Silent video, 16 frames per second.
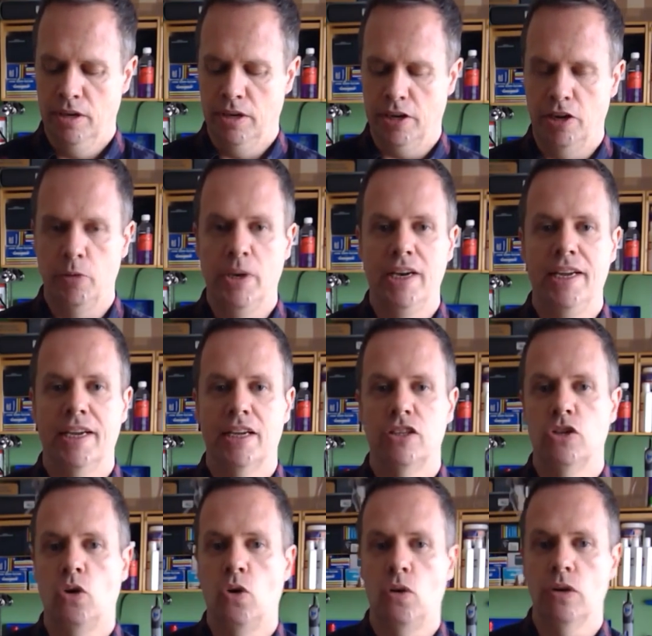Now you will hear
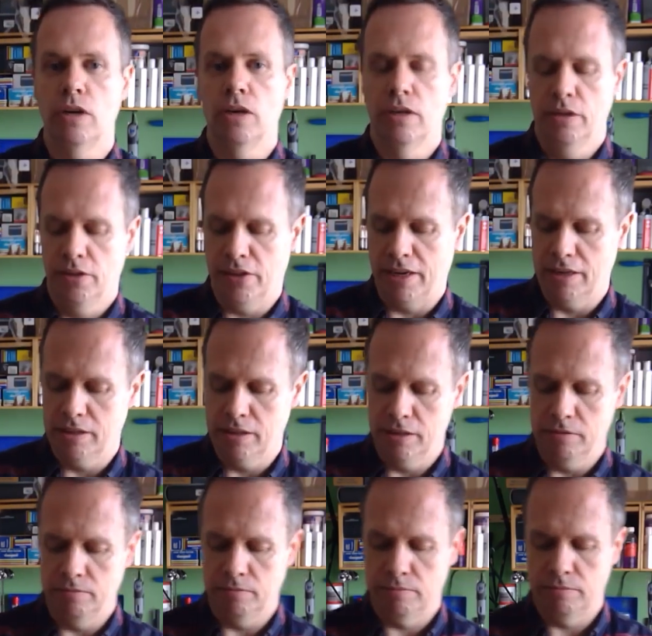talk that